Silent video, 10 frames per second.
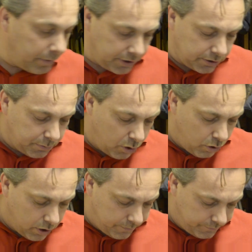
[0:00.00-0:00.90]
there's
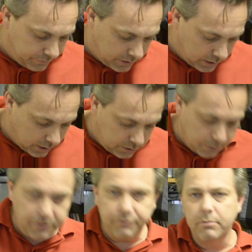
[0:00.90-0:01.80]
more. There's
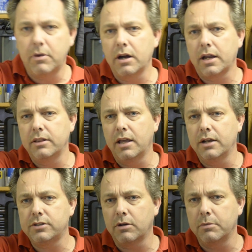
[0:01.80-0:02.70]
something for Mark in
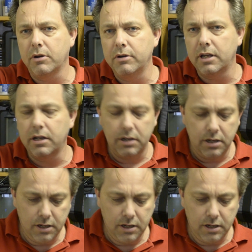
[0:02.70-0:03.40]
there, so I'm going to...